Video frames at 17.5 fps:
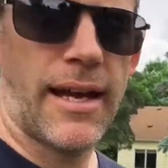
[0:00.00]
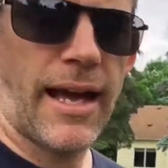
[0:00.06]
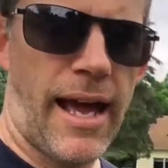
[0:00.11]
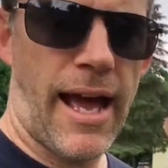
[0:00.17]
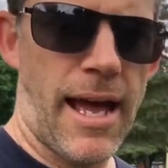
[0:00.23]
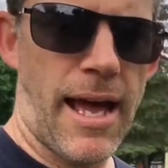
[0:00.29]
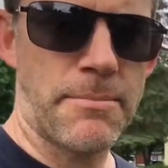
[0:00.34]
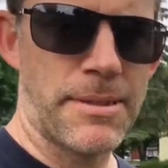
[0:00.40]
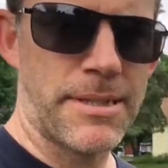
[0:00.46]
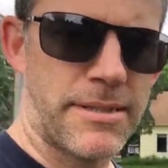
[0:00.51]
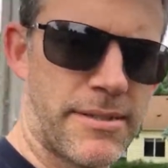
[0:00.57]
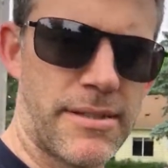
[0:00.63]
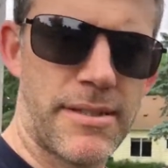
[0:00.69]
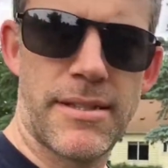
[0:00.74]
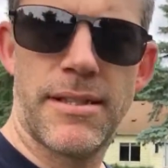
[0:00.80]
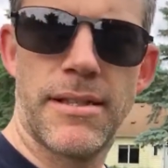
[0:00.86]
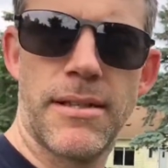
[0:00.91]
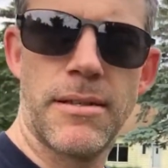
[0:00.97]

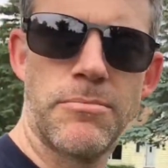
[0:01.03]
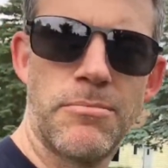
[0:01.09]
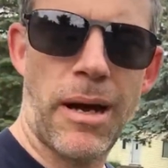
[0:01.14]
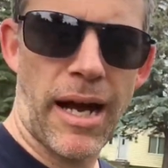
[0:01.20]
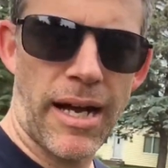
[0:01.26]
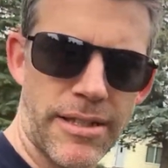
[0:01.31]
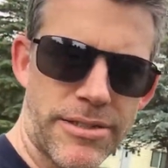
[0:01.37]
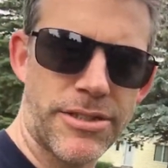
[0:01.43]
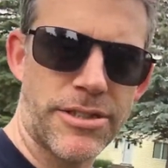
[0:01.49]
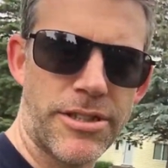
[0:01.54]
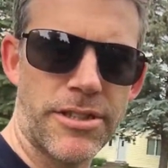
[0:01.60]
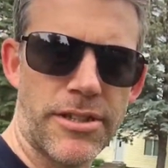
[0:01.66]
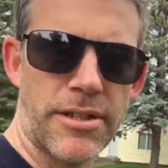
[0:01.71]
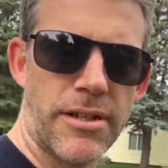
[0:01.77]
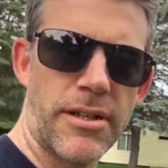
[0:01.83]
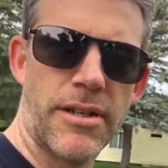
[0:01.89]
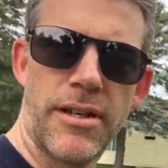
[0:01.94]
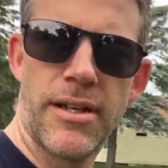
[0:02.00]
Habits,
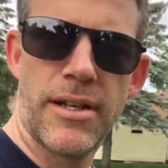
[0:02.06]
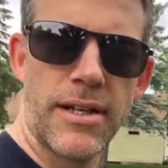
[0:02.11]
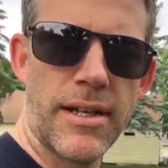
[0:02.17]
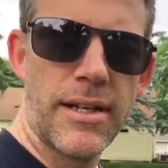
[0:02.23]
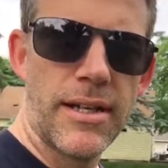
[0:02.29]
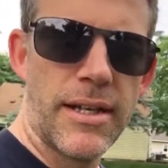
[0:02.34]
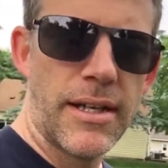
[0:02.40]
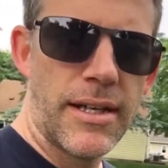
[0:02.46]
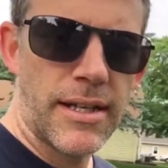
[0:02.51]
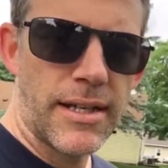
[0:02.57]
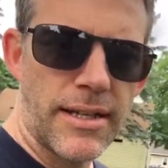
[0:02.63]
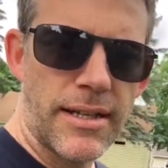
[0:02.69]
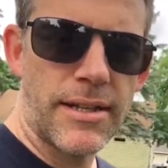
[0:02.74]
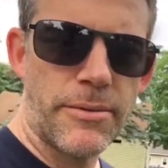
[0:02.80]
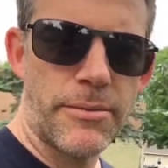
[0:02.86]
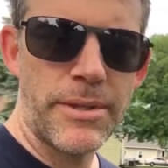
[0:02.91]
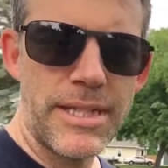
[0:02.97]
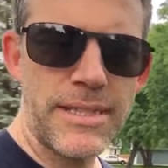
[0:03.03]
posture. And
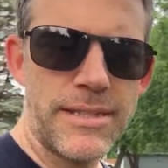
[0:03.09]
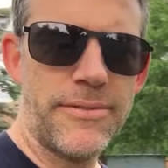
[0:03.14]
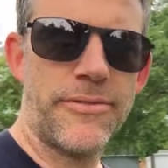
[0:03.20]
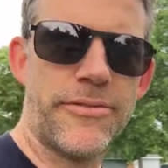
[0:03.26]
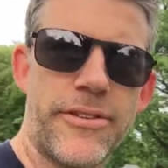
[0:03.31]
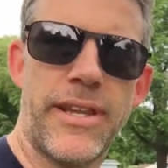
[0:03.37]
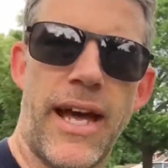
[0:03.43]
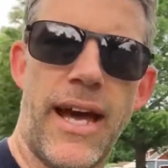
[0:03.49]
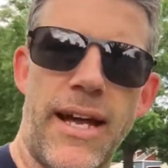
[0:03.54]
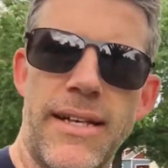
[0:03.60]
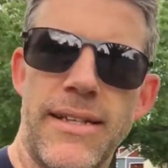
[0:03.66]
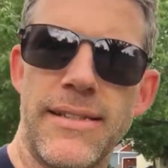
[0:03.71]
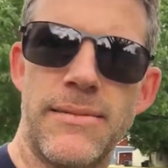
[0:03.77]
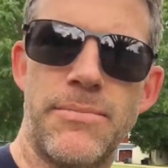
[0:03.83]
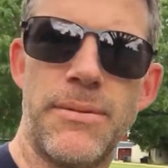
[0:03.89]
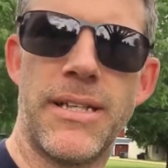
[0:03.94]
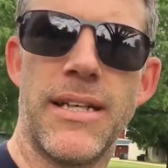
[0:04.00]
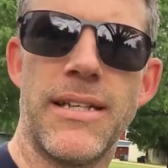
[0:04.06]
the reason for that
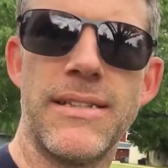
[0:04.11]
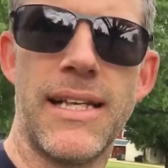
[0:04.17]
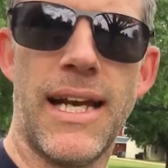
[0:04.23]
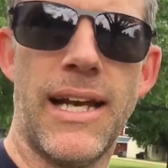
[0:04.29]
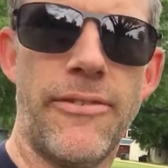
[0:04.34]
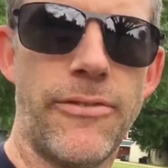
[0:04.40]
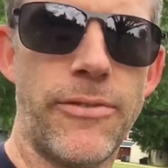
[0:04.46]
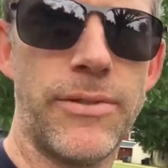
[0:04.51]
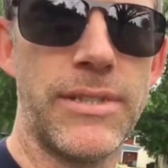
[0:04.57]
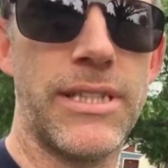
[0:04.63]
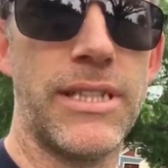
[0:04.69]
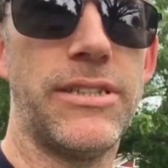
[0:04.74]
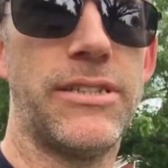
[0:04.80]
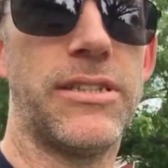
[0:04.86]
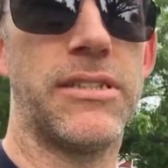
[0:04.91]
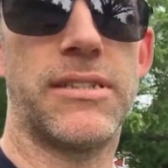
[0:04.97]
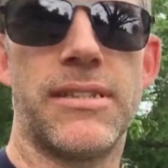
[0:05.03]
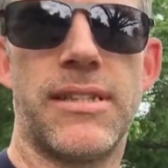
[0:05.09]
is because everyone
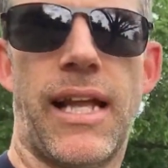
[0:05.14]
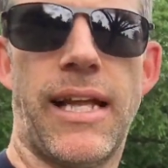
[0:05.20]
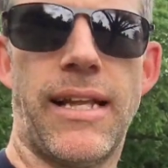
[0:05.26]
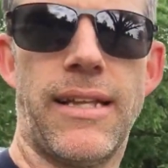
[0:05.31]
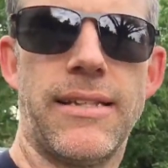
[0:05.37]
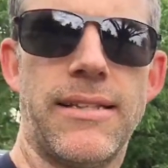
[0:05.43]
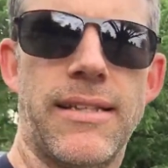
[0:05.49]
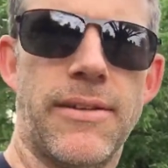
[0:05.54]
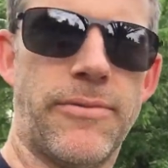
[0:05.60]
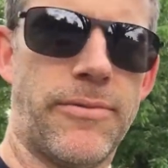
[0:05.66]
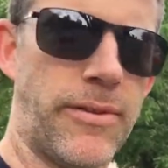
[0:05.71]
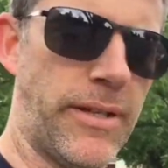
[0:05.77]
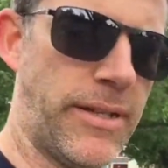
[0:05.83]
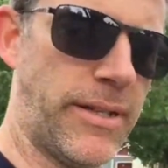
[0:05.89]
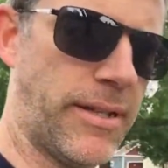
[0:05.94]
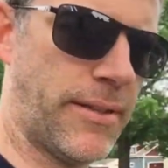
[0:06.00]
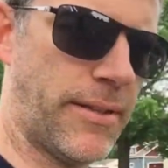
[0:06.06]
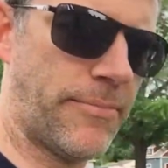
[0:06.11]
teaches slightly
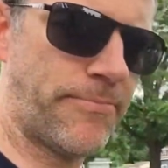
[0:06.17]
different.